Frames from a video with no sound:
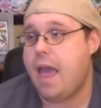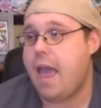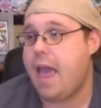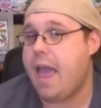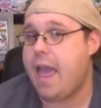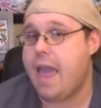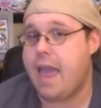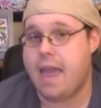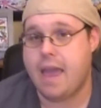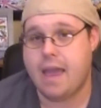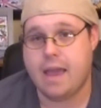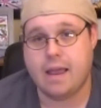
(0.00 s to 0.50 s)

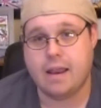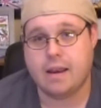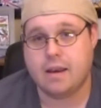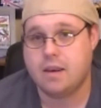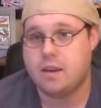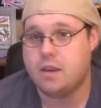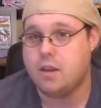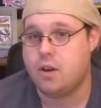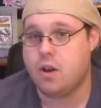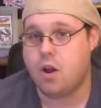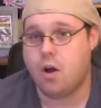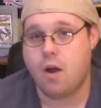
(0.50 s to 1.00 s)
And,
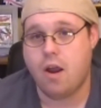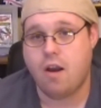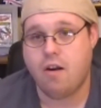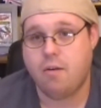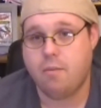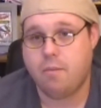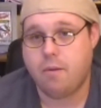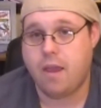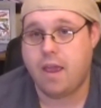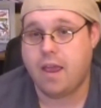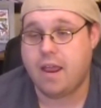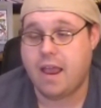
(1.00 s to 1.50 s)

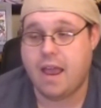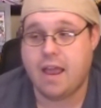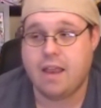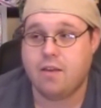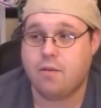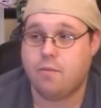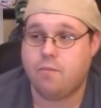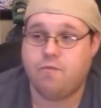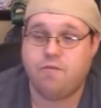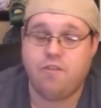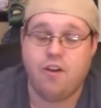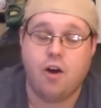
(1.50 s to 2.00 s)
and
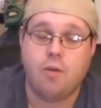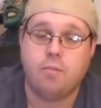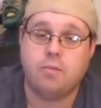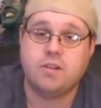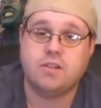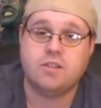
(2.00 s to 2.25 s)
the film